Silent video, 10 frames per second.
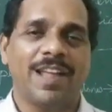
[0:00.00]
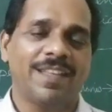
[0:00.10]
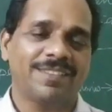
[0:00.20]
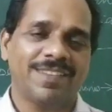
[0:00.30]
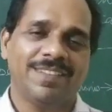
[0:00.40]

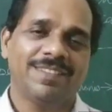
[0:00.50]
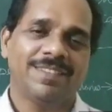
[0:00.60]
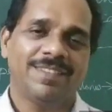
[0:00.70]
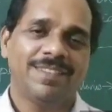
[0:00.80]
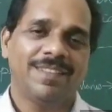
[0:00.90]
task.
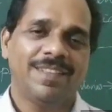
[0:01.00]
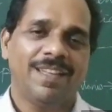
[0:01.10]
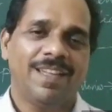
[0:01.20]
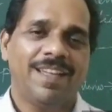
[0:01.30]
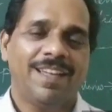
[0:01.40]

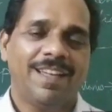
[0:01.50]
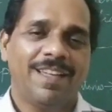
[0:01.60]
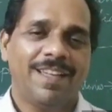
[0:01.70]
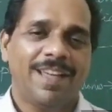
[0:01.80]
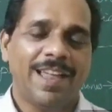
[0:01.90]

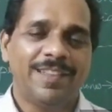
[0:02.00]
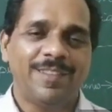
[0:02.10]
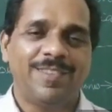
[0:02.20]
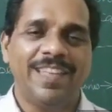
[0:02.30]
And this